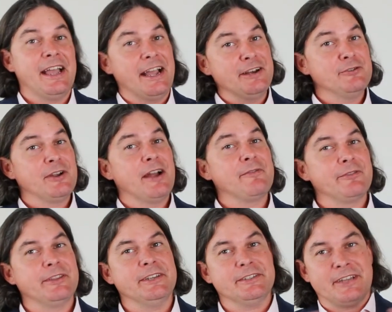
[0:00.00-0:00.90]
I do
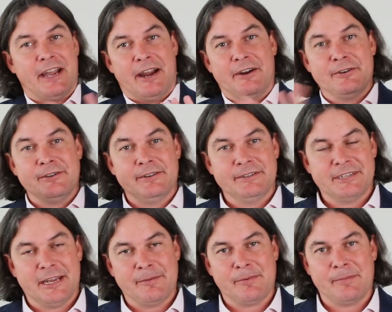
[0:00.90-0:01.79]
cover the entire
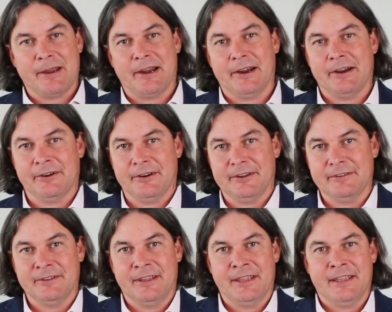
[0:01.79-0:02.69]
Tampa Bay
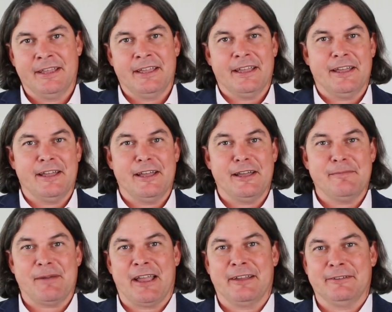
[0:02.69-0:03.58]
area.
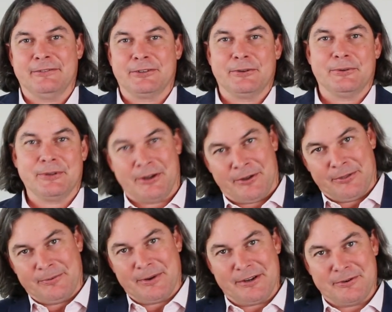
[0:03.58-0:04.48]
Um, I have sold all
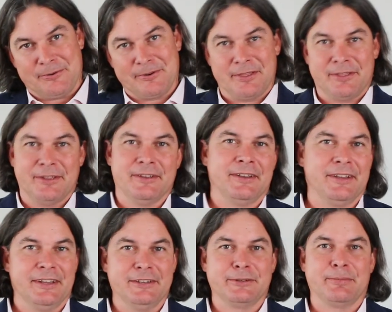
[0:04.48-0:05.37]
the way north
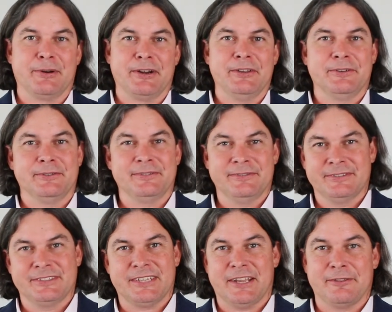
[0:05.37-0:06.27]
in Spring Hill,
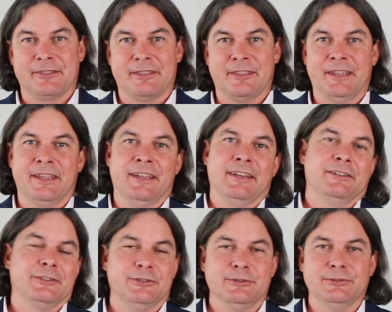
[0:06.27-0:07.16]
south
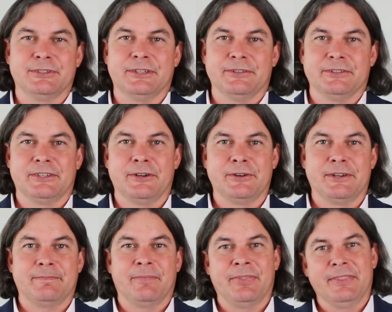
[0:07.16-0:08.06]
to
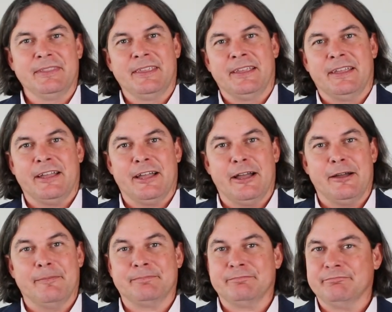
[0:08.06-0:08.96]
Sarasota,
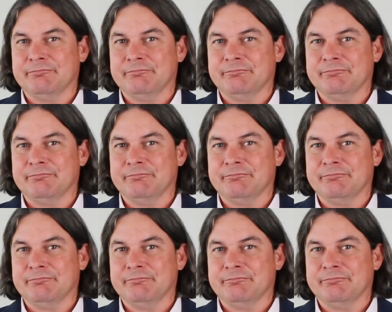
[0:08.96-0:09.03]
um,